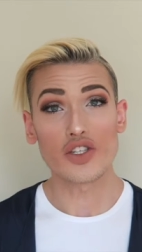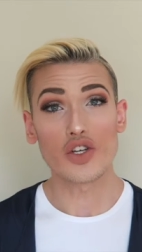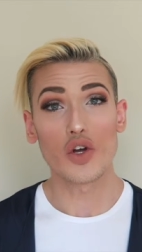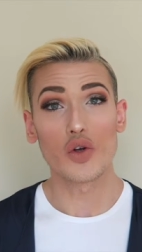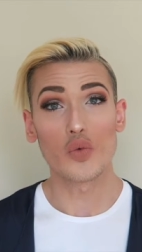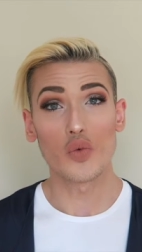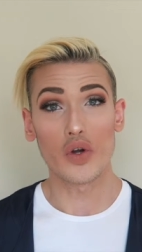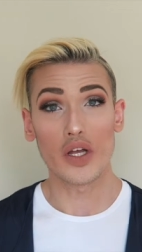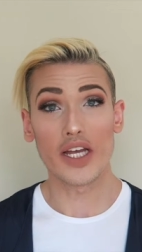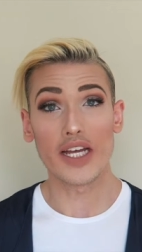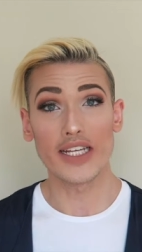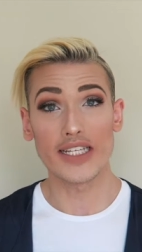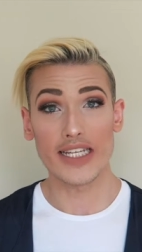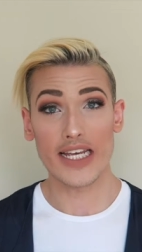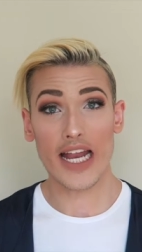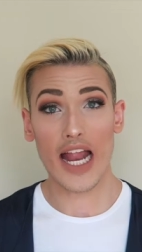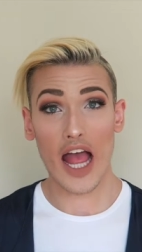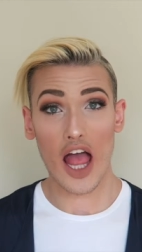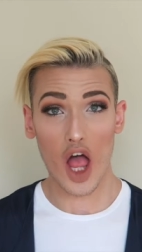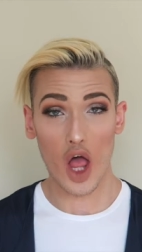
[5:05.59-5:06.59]
So it really
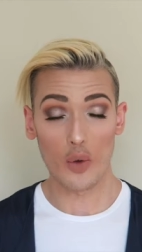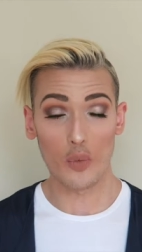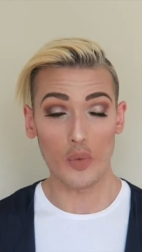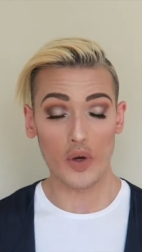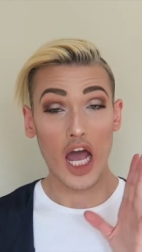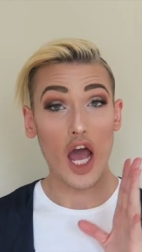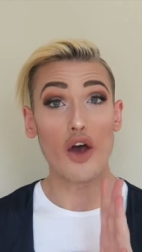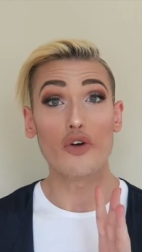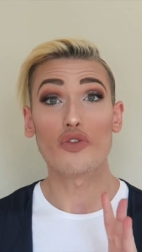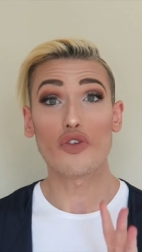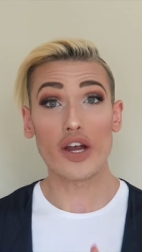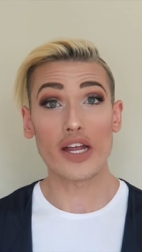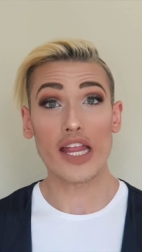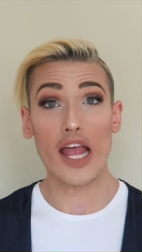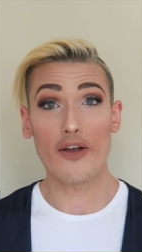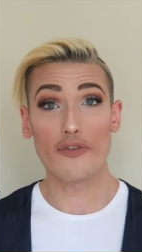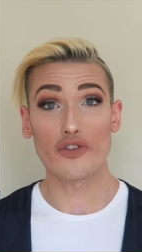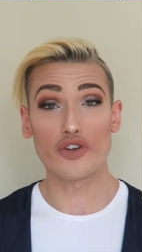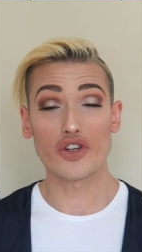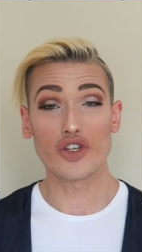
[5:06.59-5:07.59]
did help covering
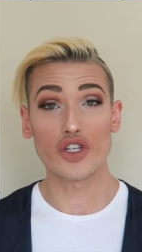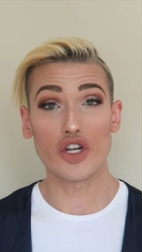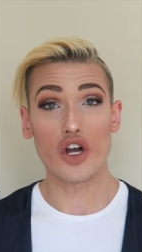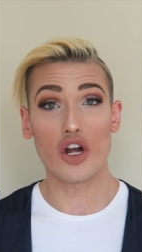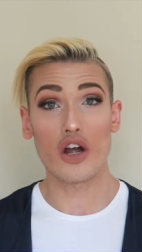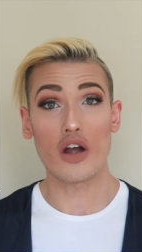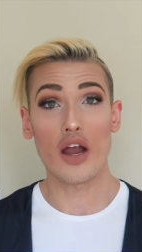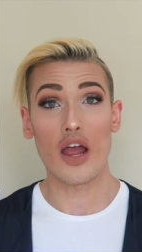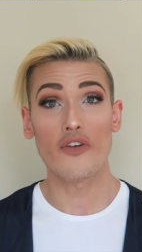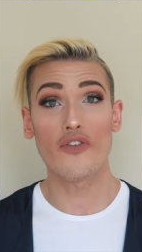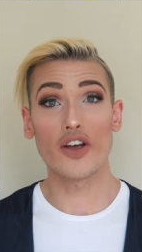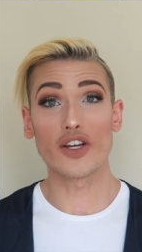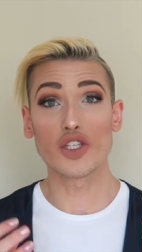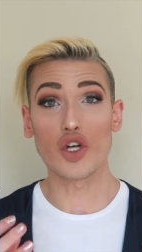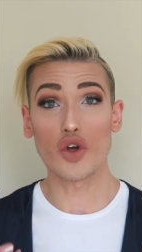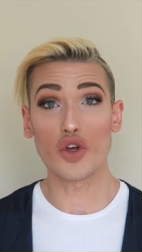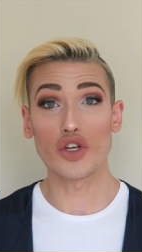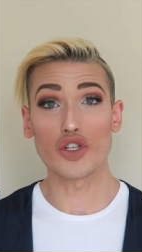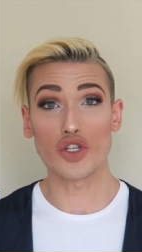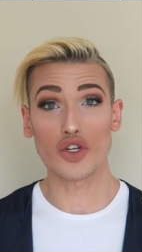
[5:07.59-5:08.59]
that for sure if I
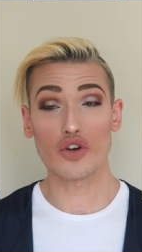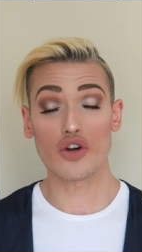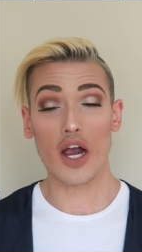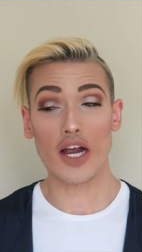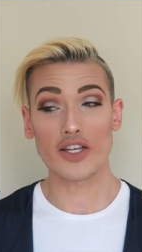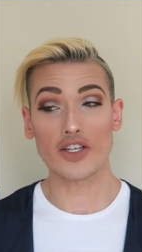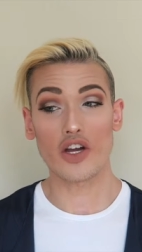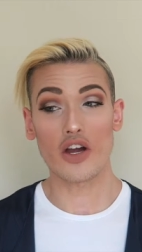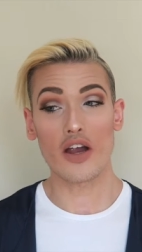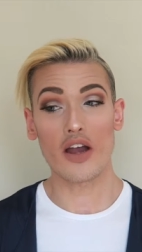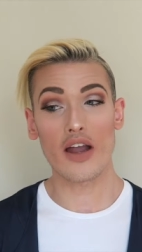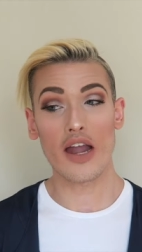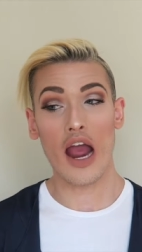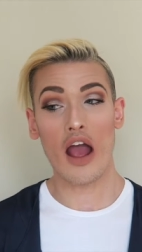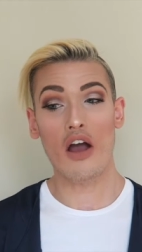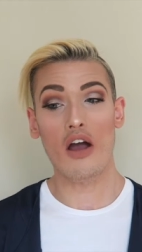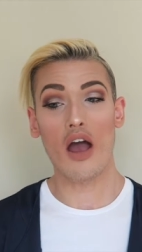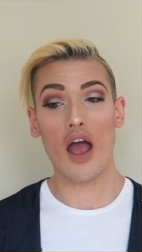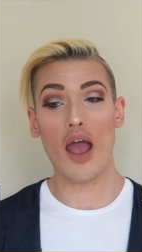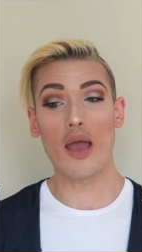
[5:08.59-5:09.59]
don't use a corrector.
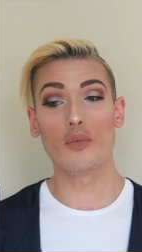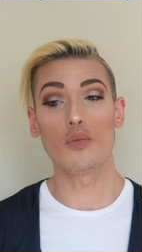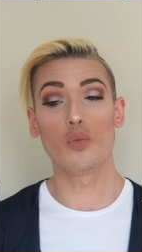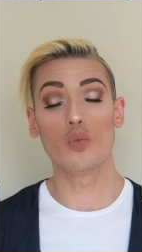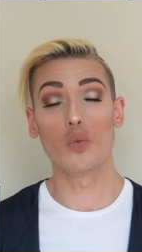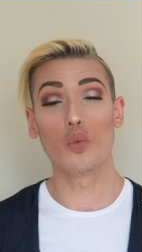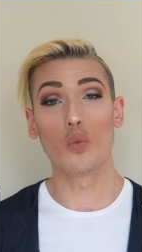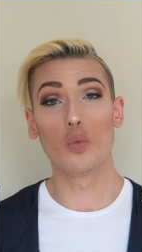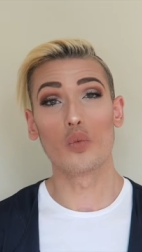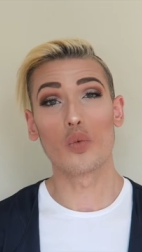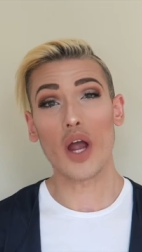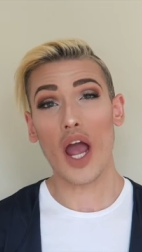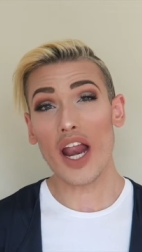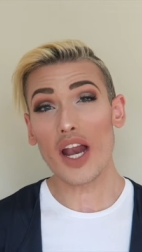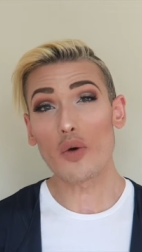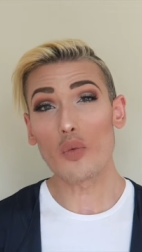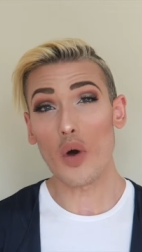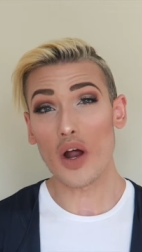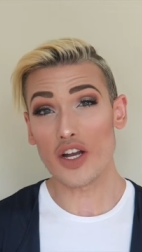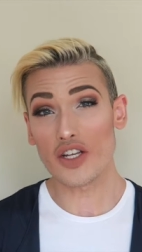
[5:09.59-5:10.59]
Now I've
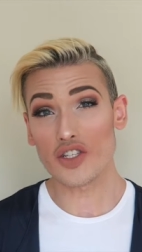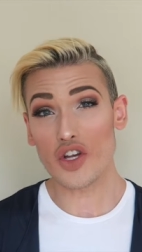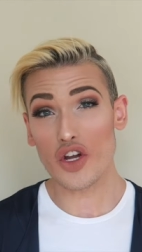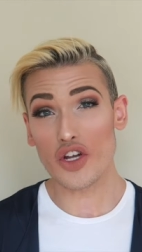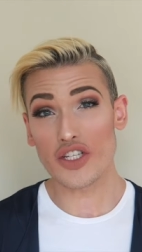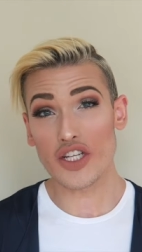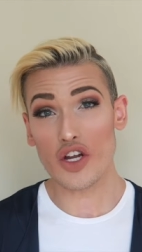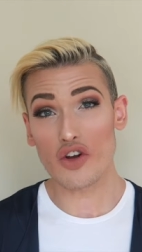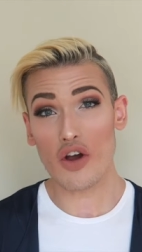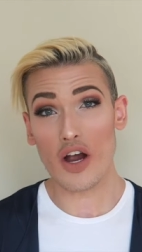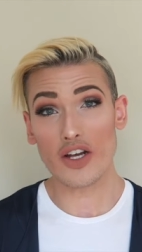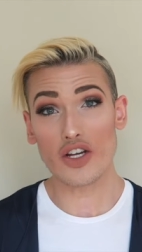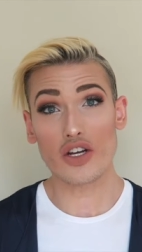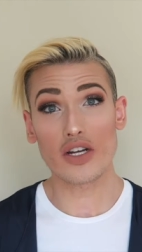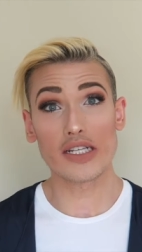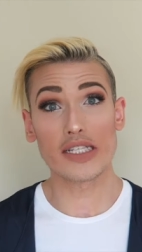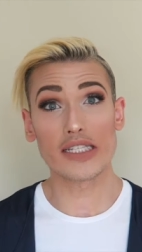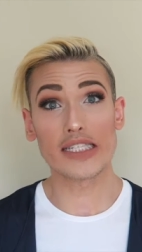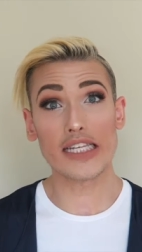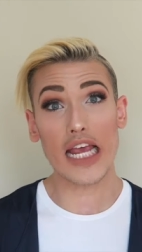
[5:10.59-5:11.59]
kind of want to start using corrector
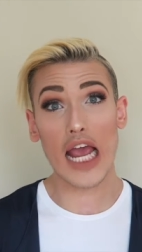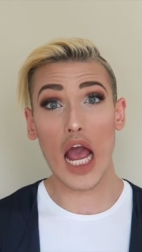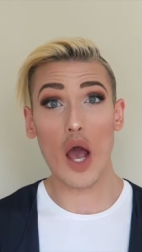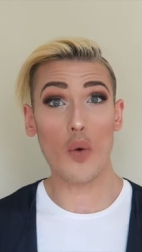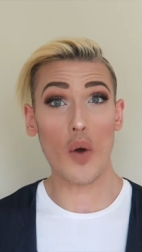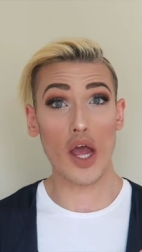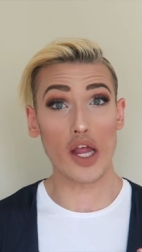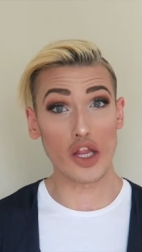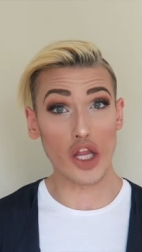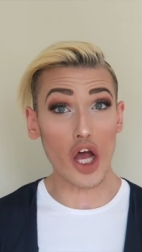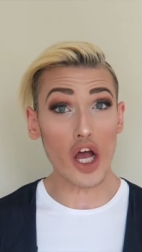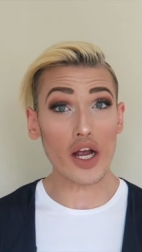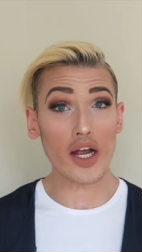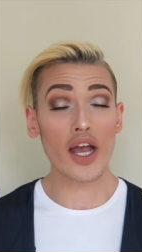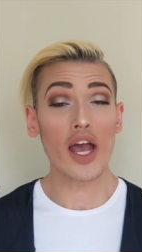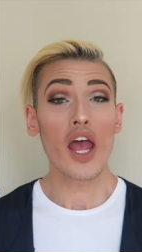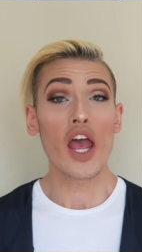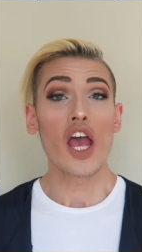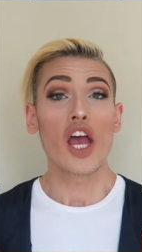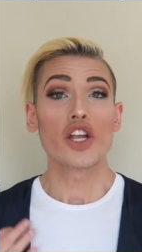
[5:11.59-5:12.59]
and see how I
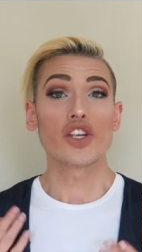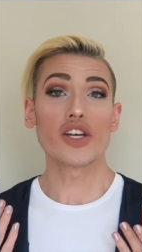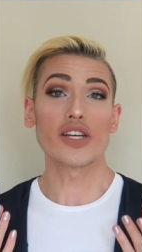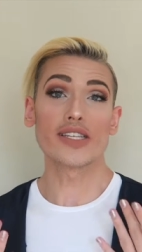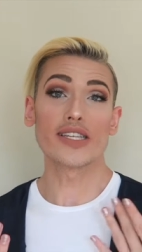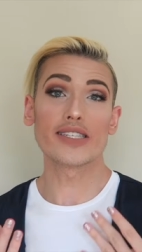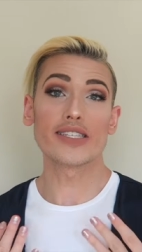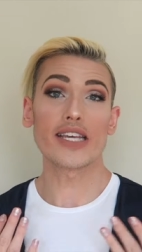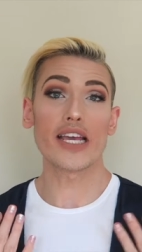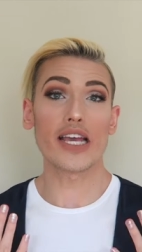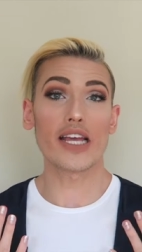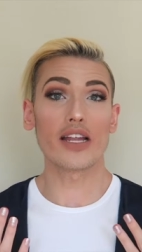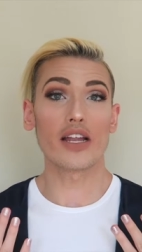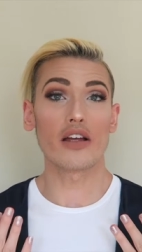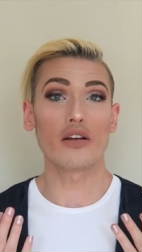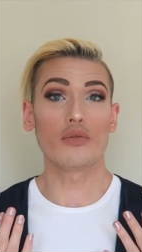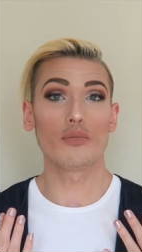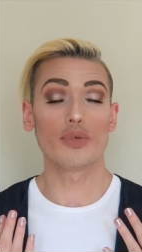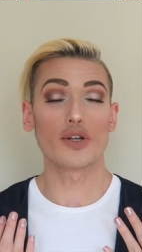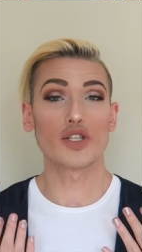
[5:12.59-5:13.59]
look just to see
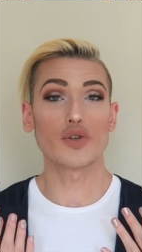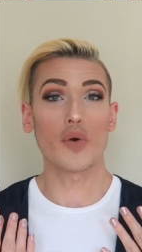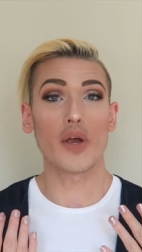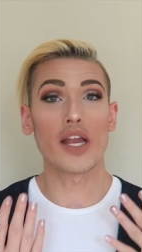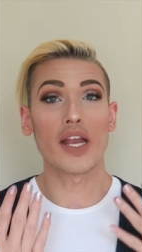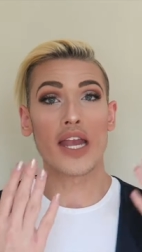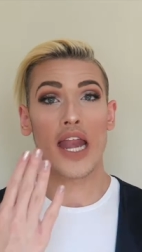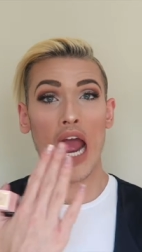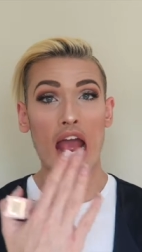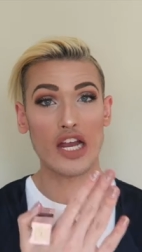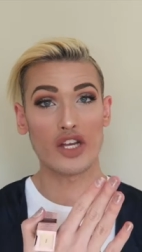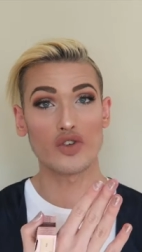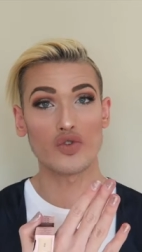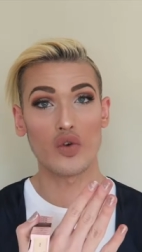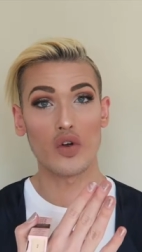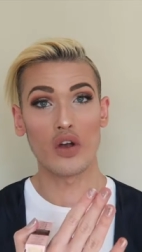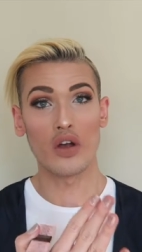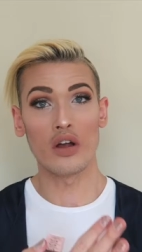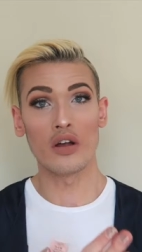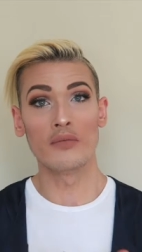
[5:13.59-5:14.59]
between
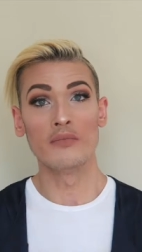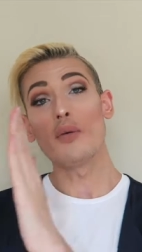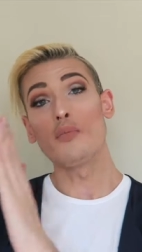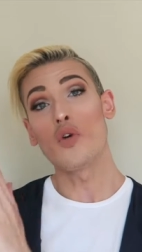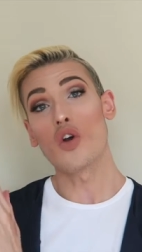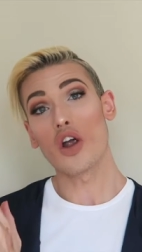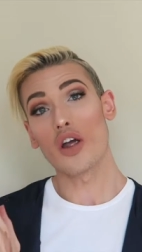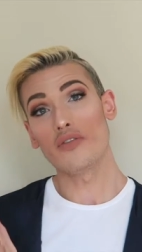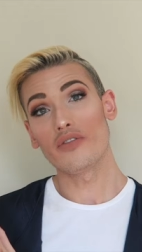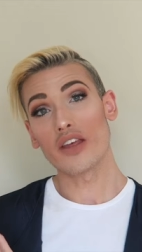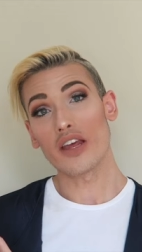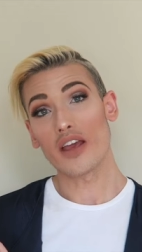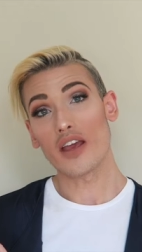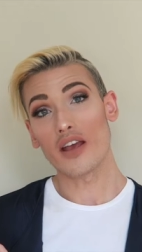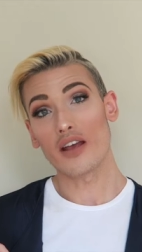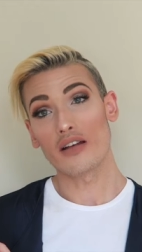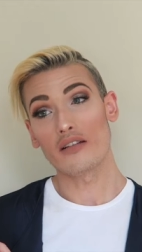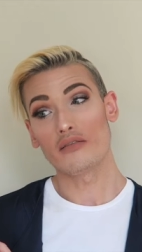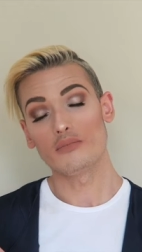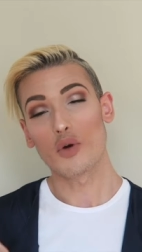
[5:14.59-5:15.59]
natural and more of
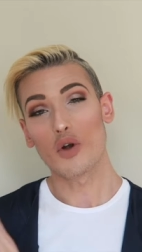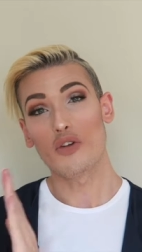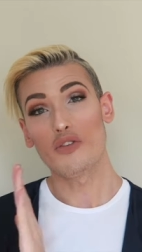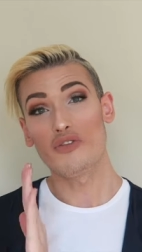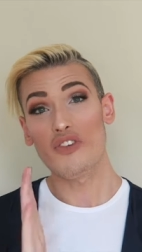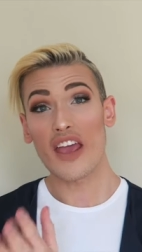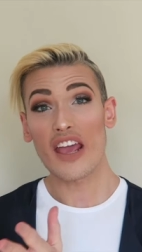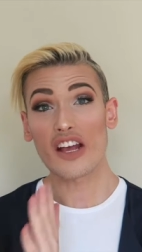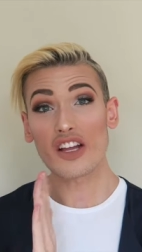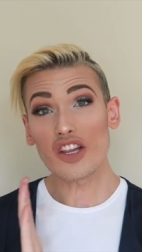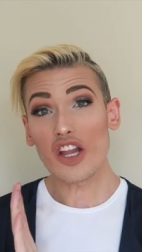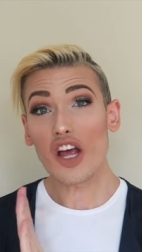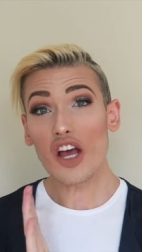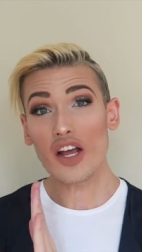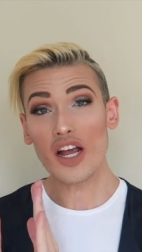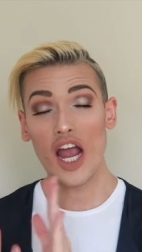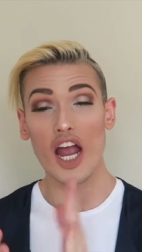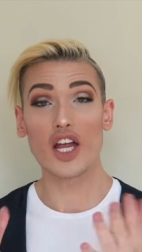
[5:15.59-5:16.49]
the more fake look.